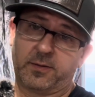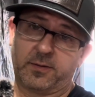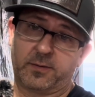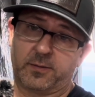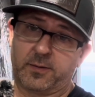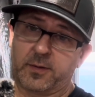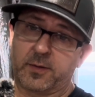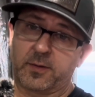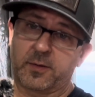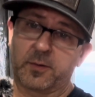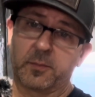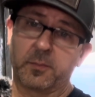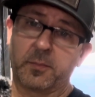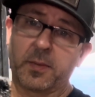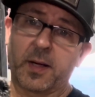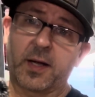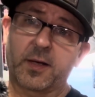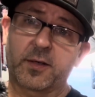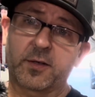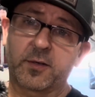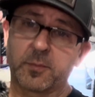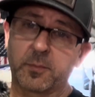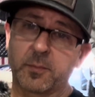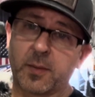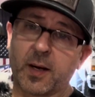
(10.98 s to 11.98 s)
welcome
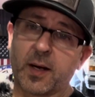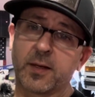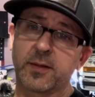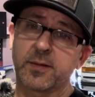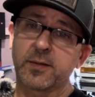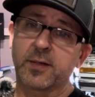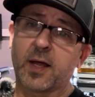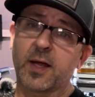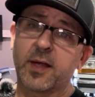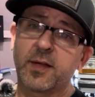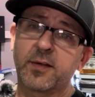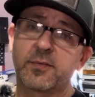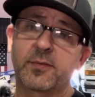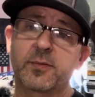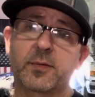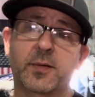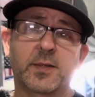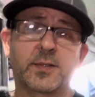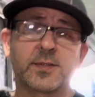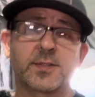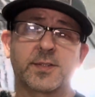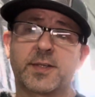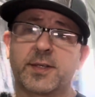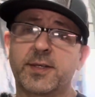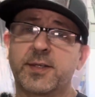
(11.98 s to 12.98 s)
back to my life,
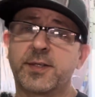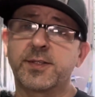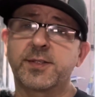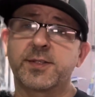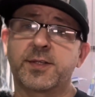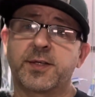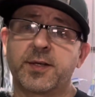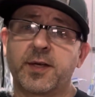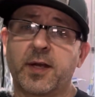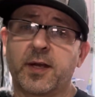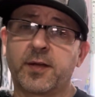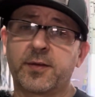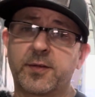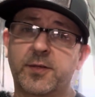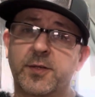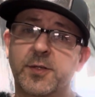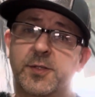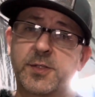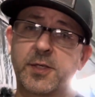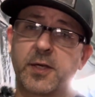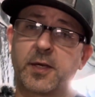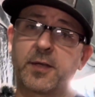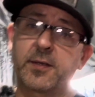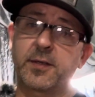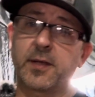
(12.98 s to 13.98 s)
because it is another
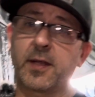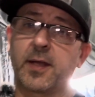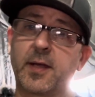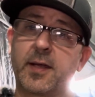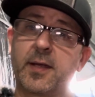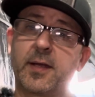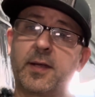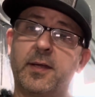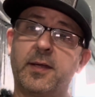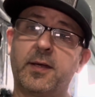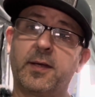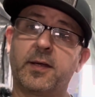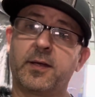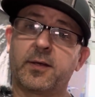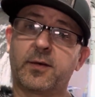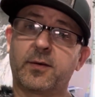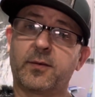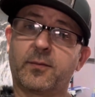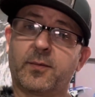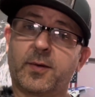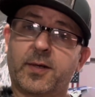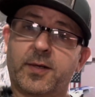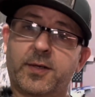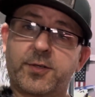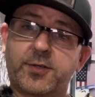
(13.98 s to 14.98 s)
Sunday
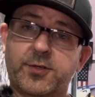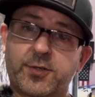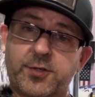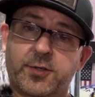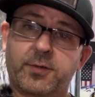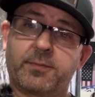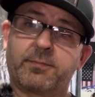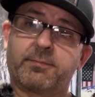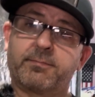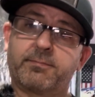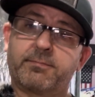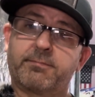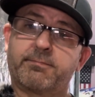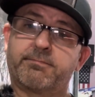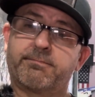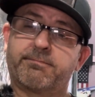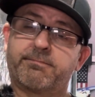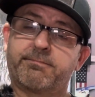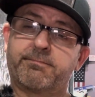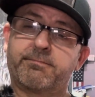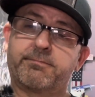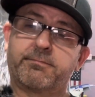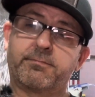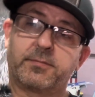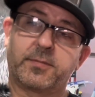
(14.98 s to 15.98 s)
in which
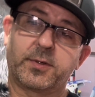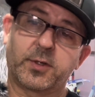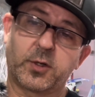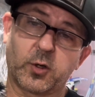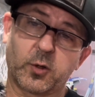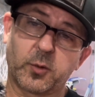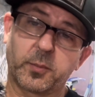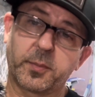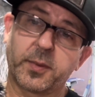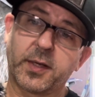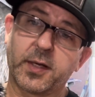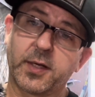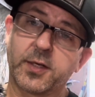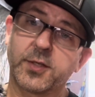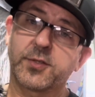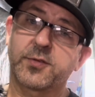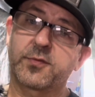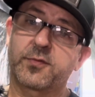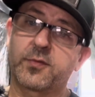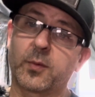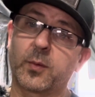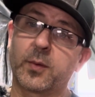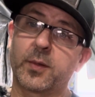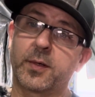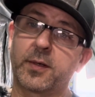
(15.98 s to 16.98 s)
the OBS
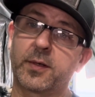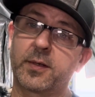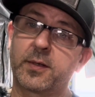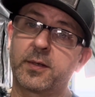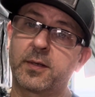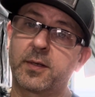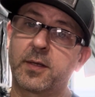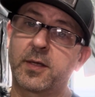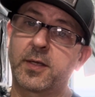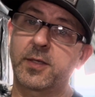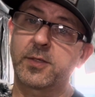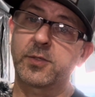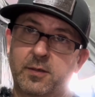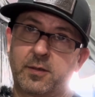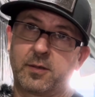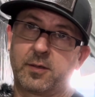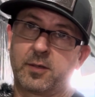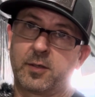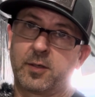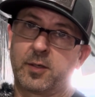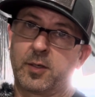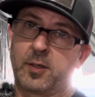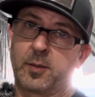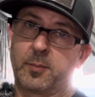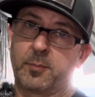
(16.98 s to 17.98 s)
Ford has
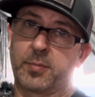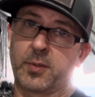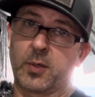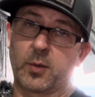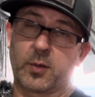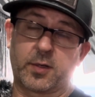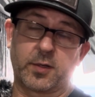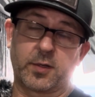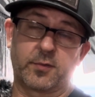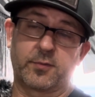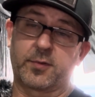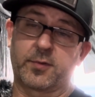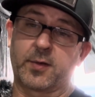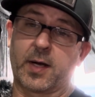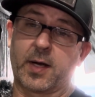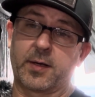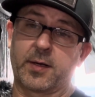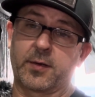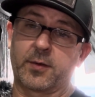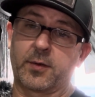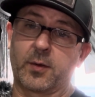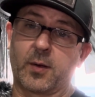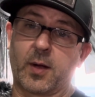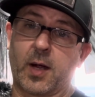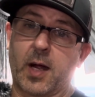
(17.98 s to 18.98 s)
broken for I
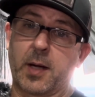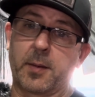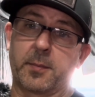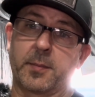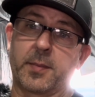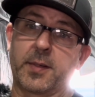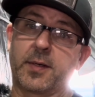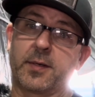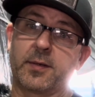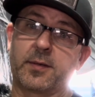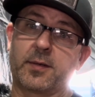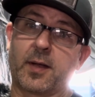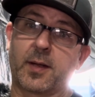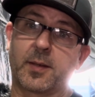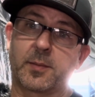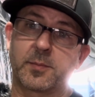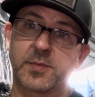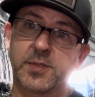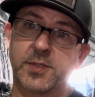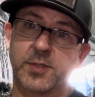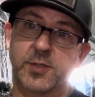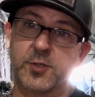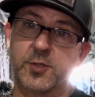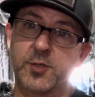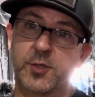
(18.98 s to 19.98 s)
don't know how many
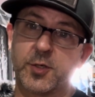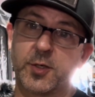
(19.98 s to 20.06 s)
times this